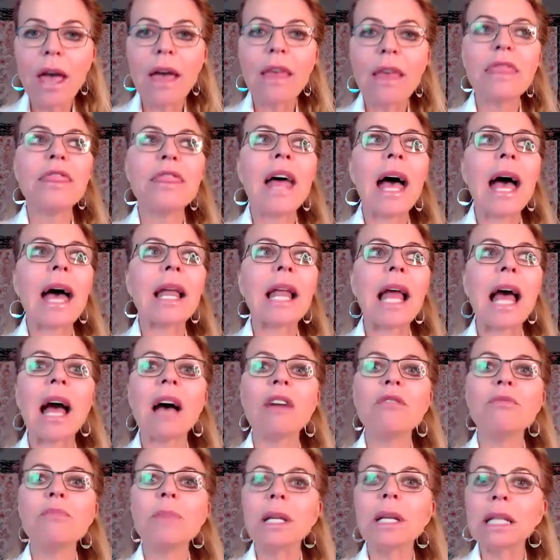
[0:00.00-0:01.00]
that
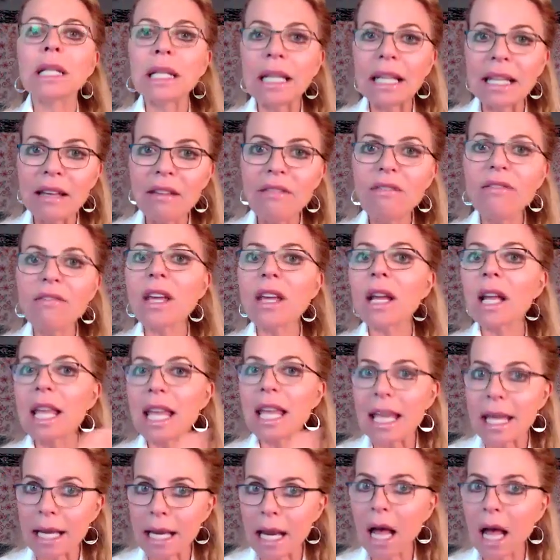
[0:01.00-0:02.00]
have been living
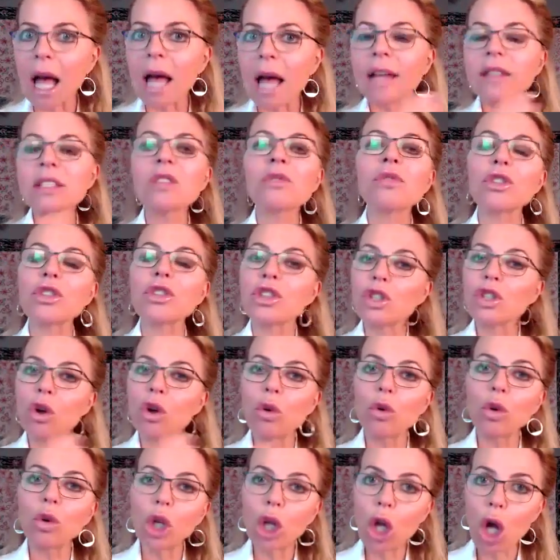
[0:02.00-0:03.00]
in us for
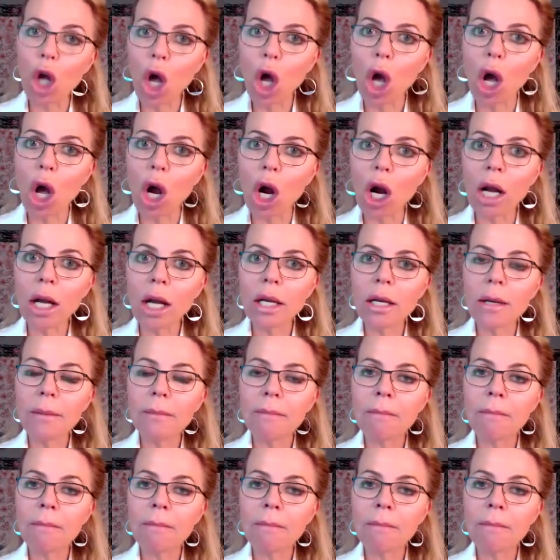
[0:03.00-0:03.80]
so long.